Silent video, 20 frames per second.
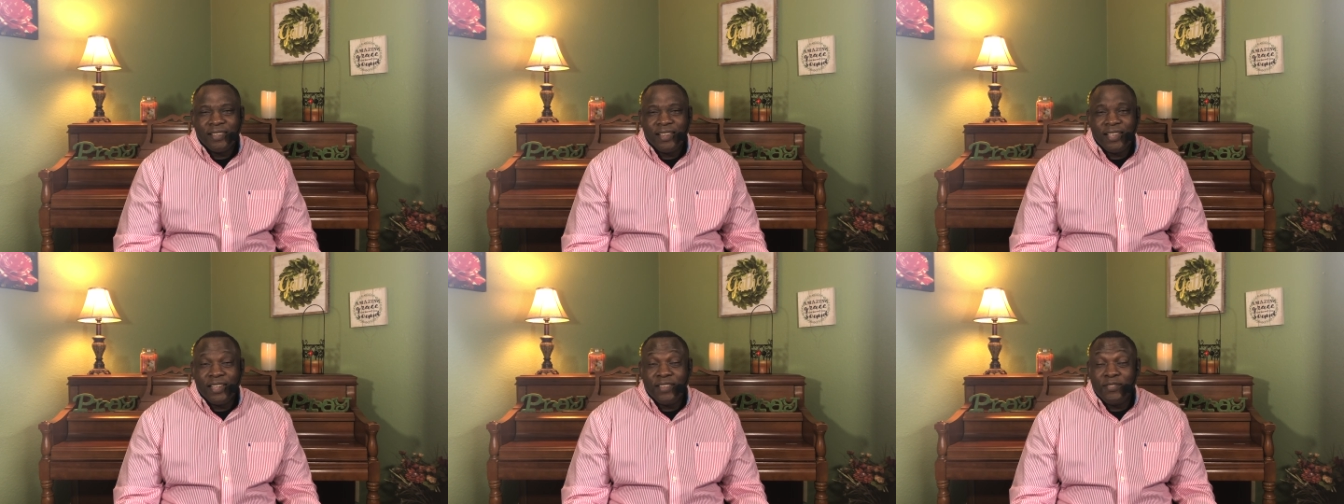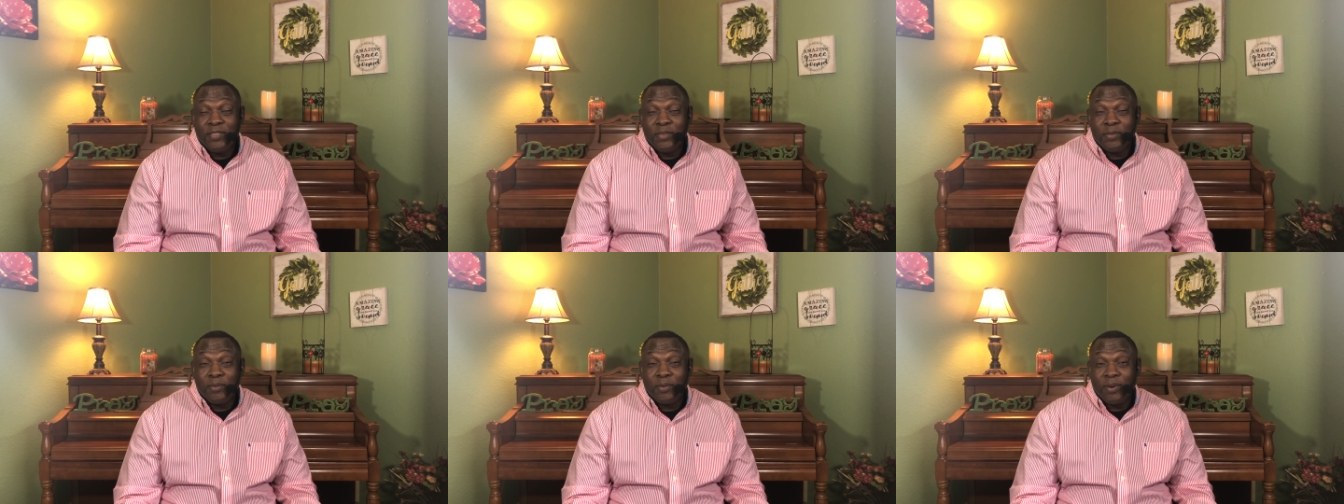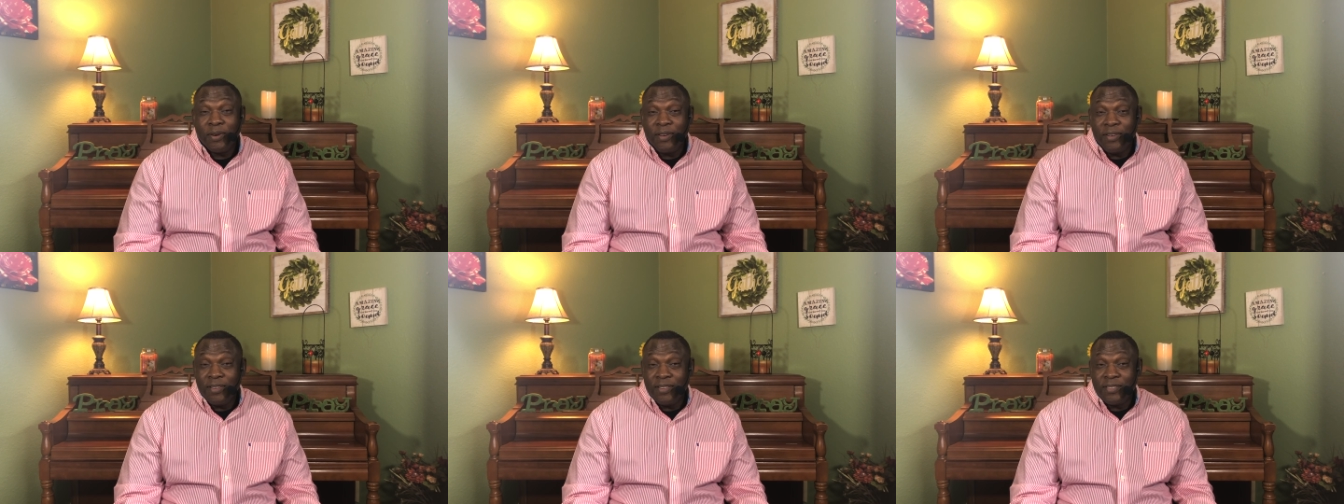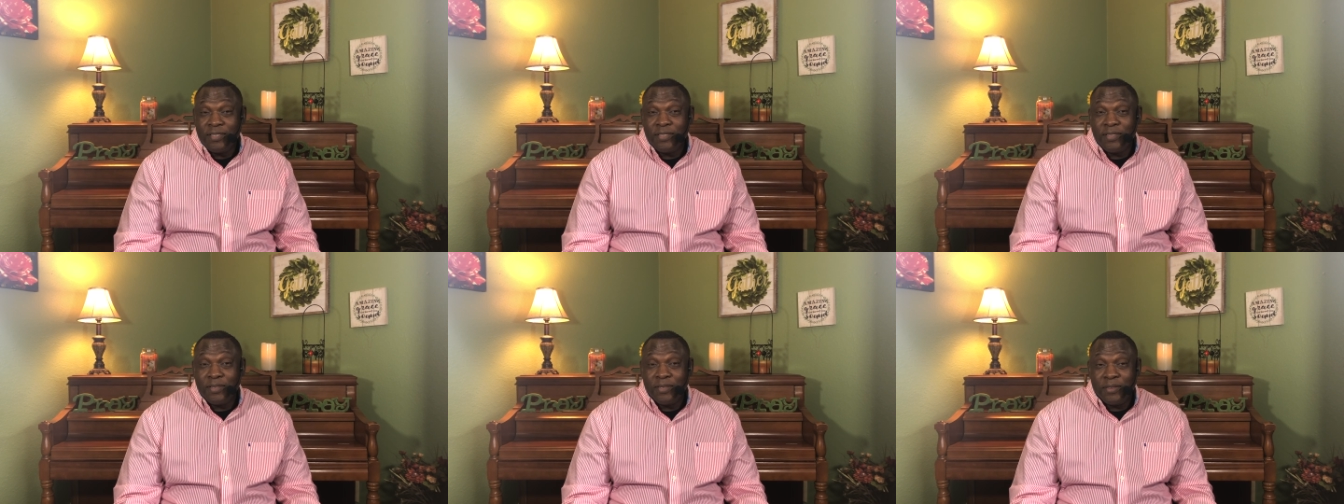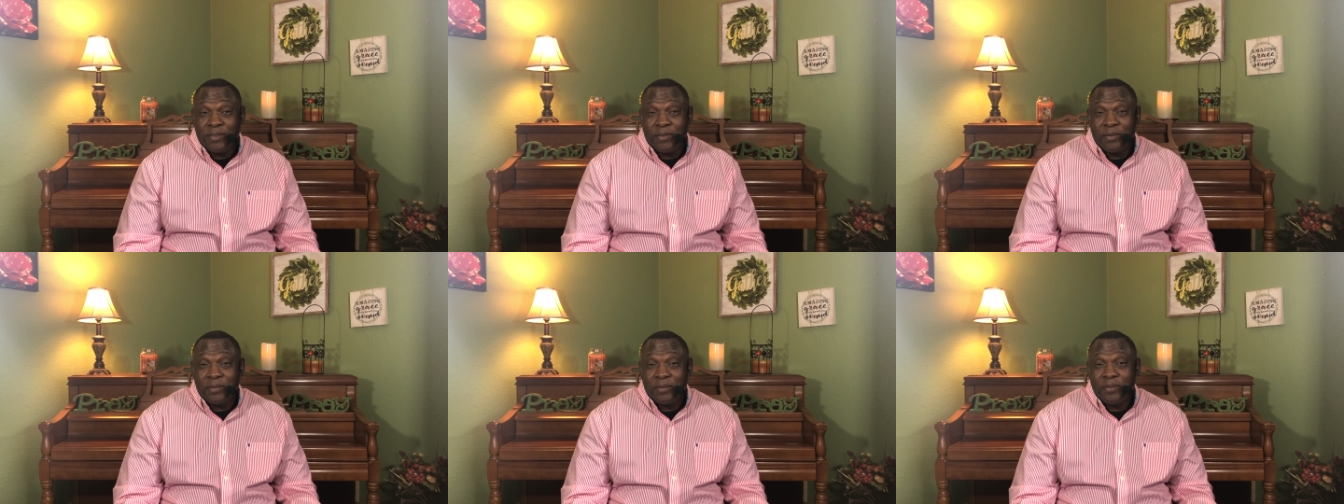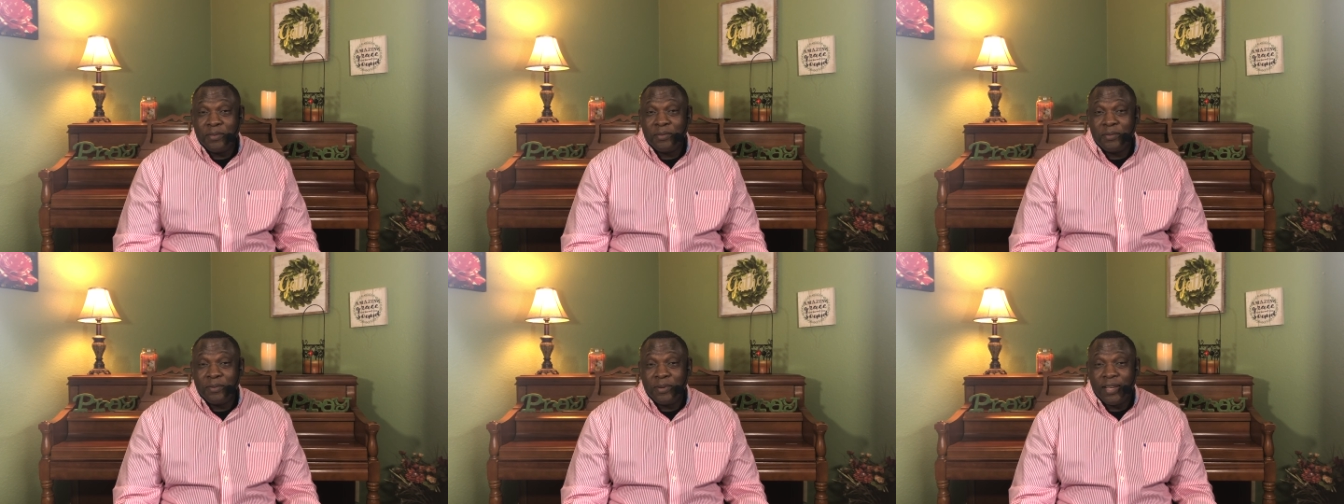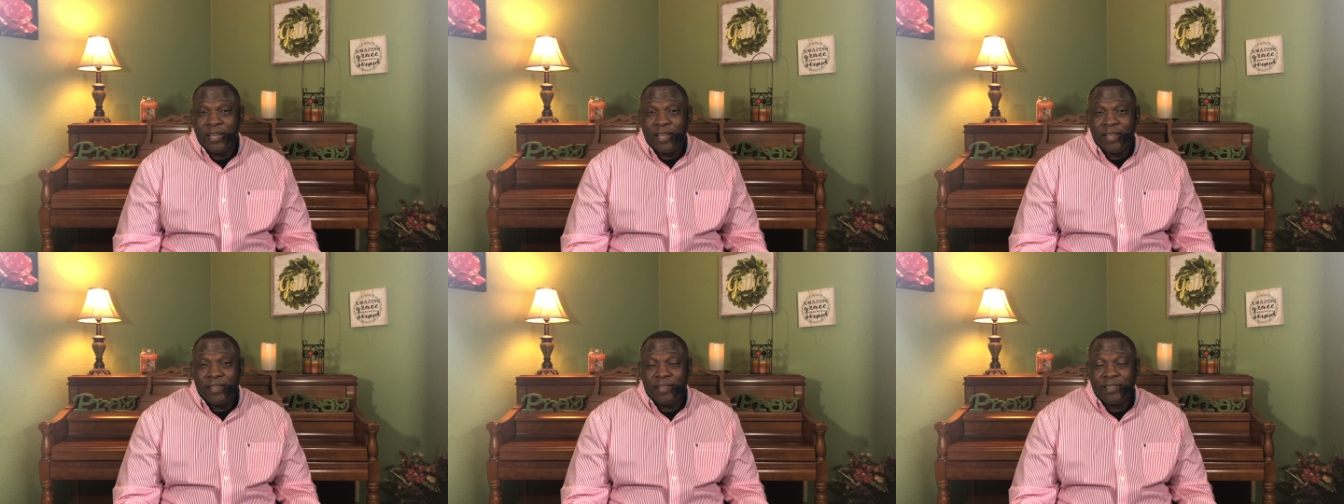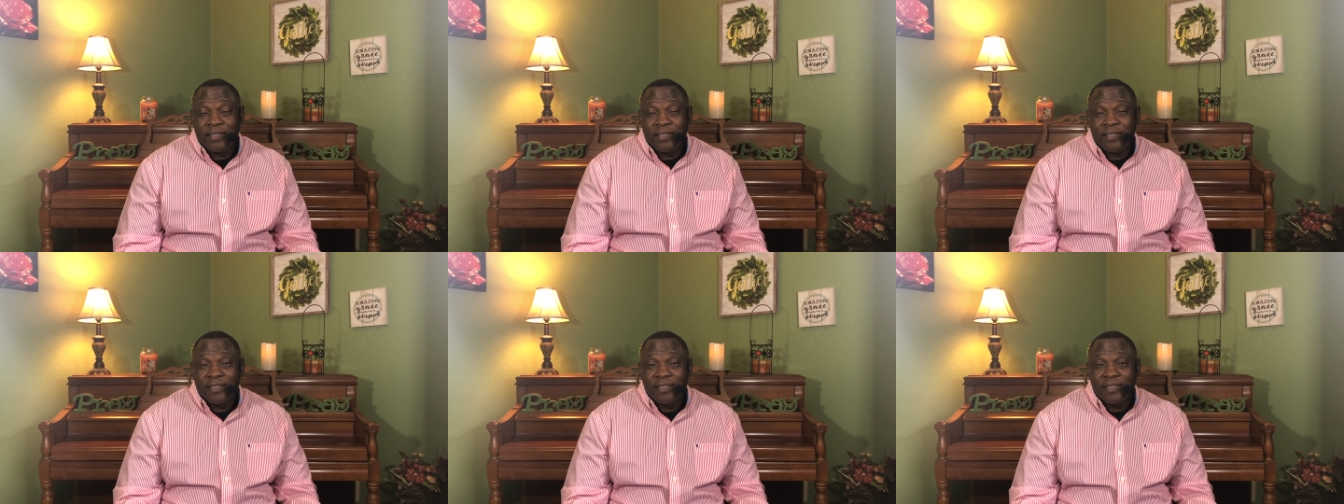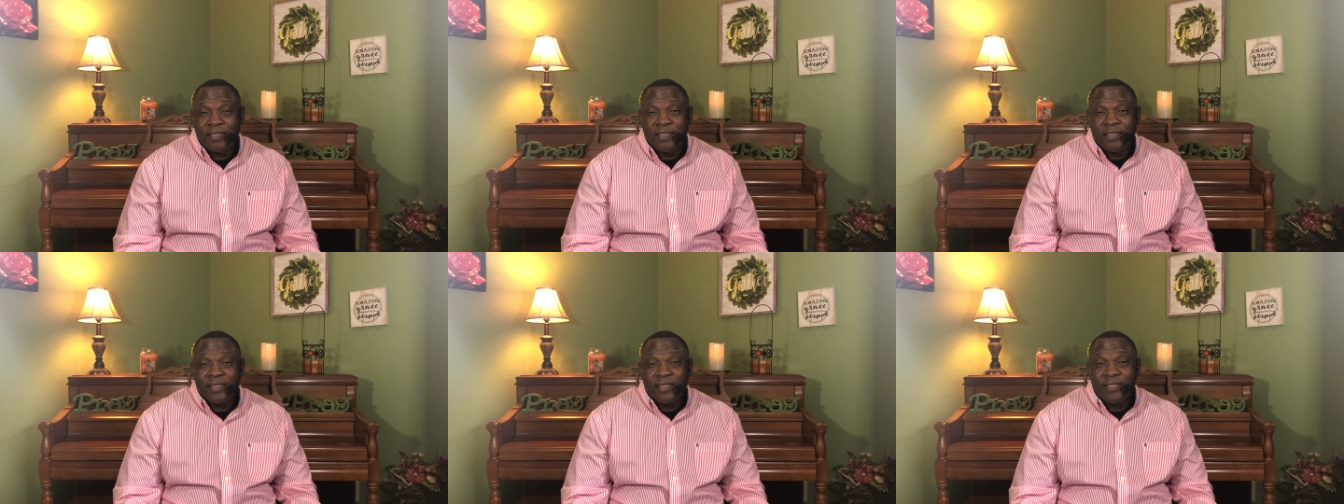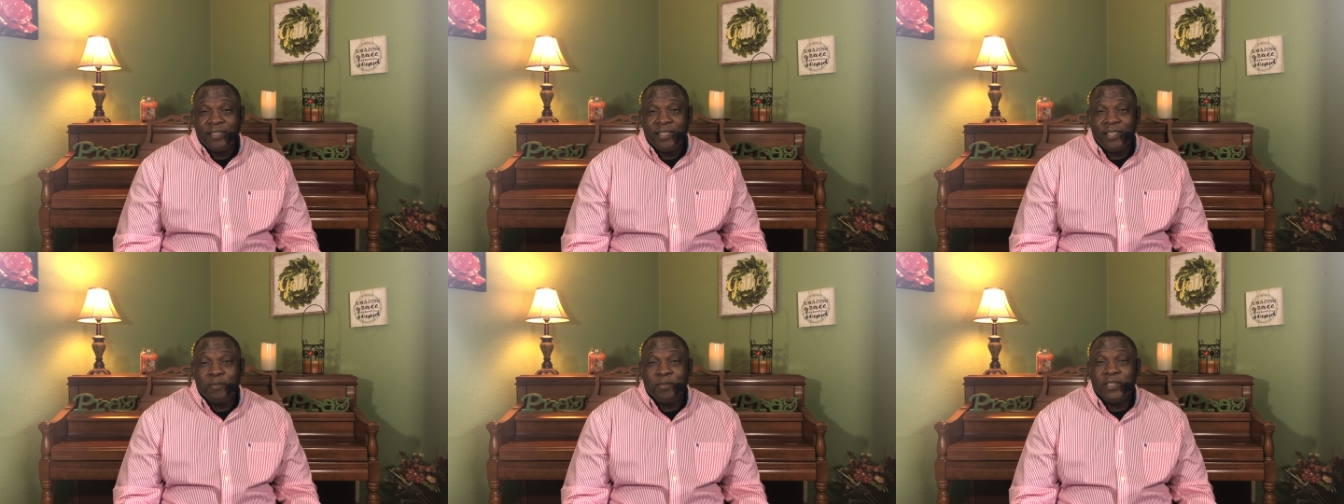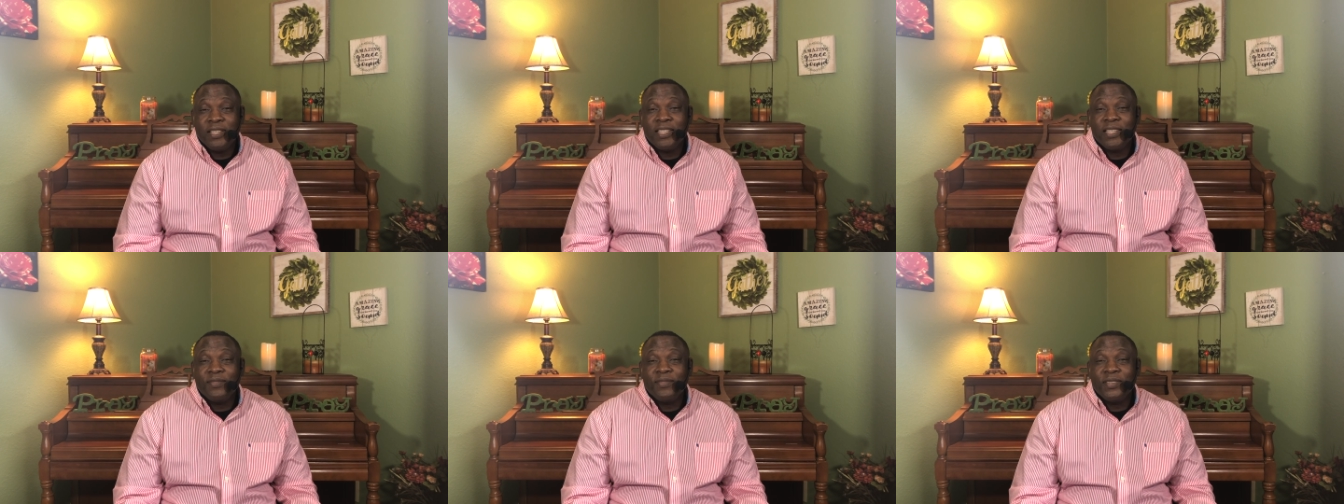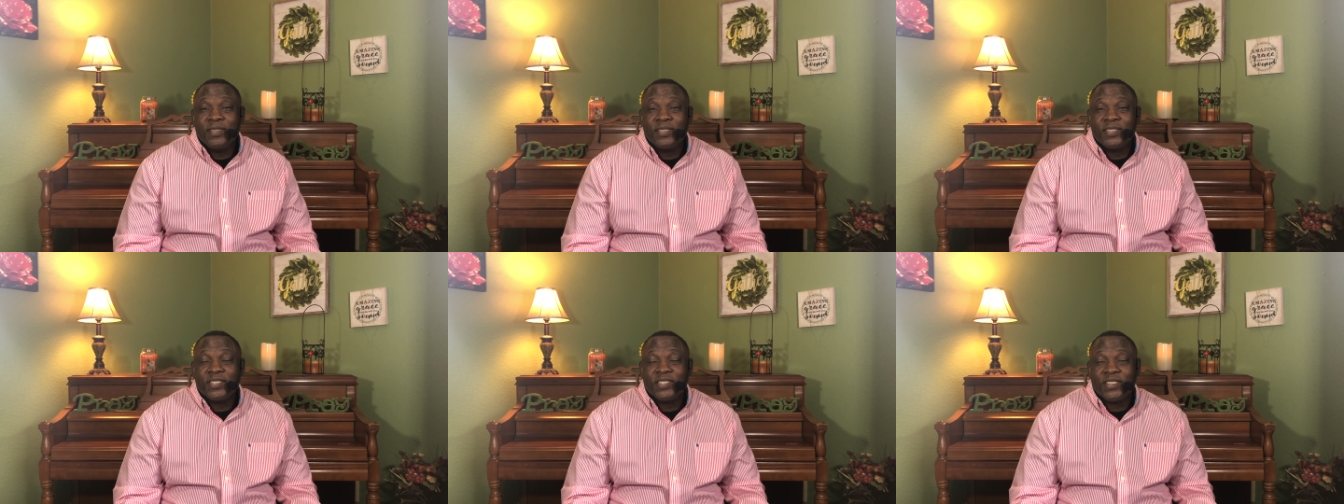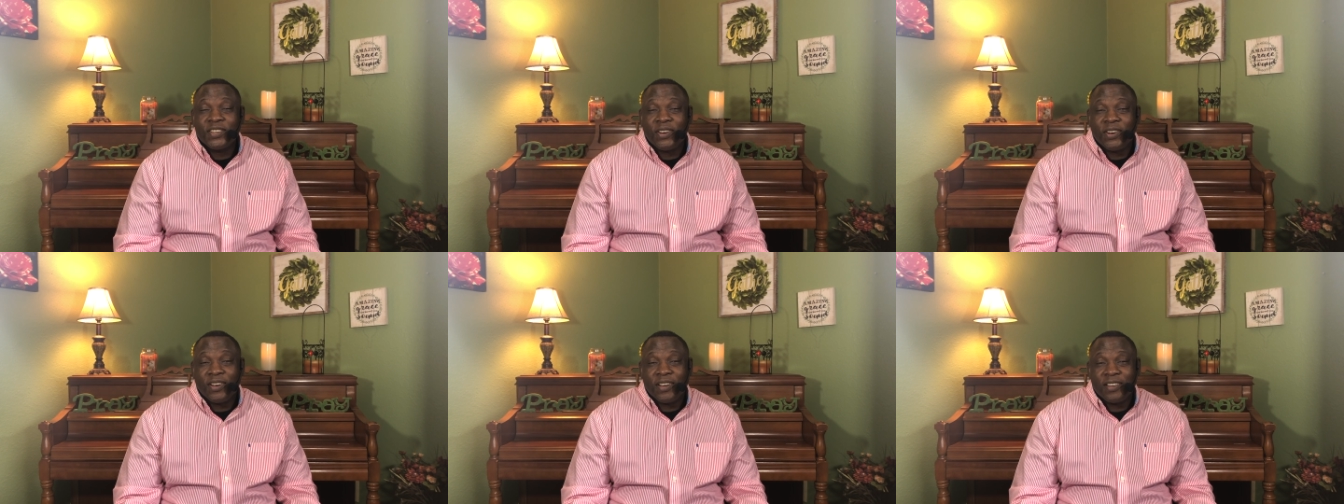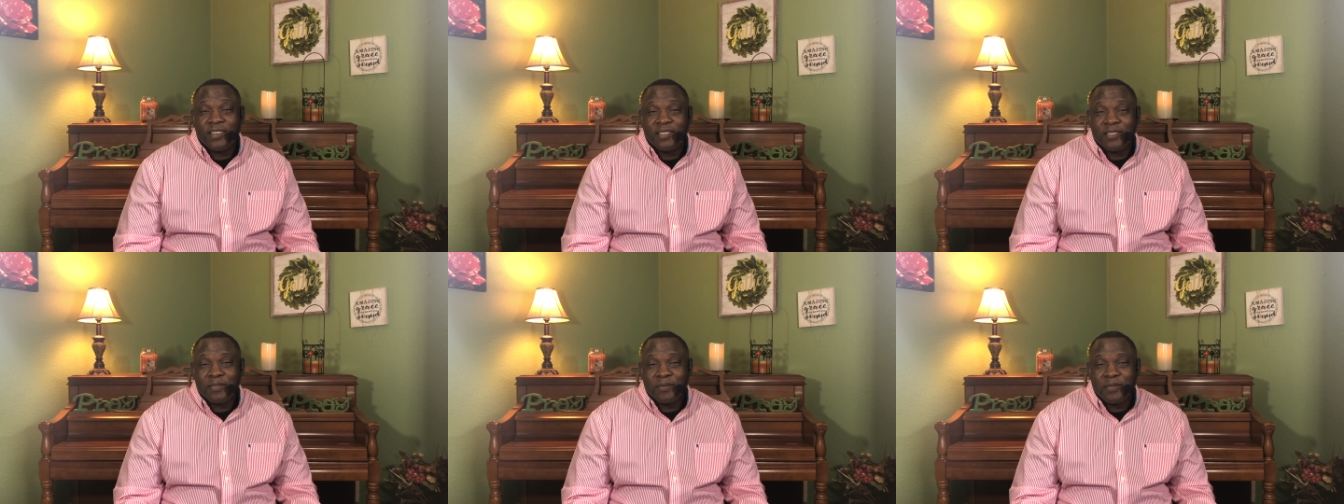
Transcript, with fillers: And if you want to know the way, let me give you a start.